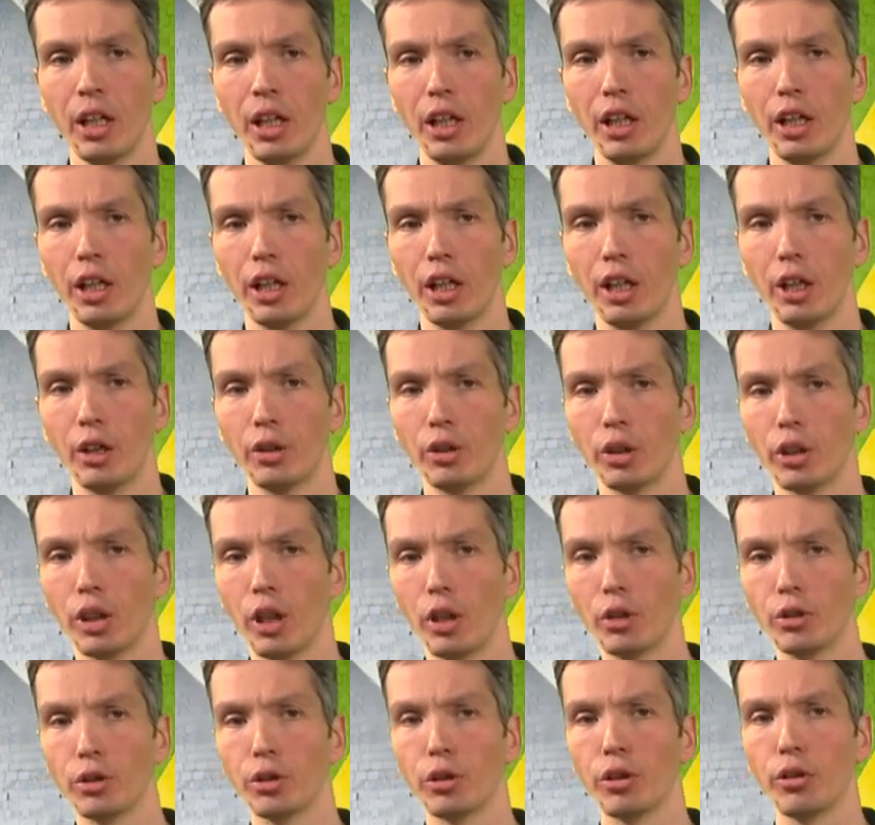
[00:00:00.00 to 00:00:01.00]
The
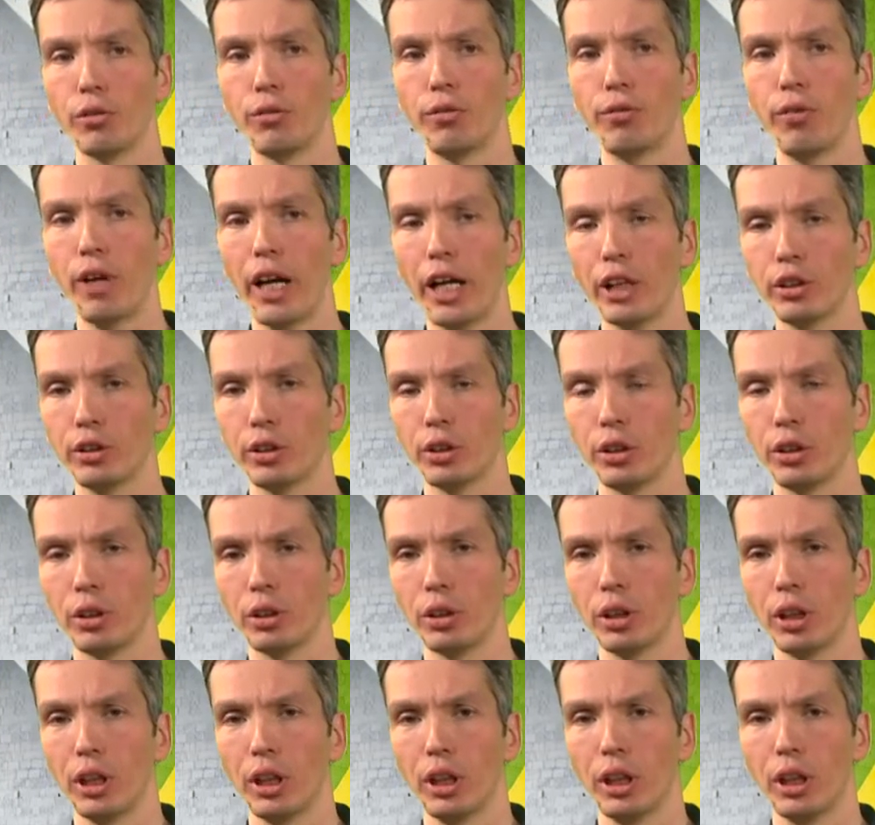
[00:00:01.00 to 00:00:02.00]
culture of fashion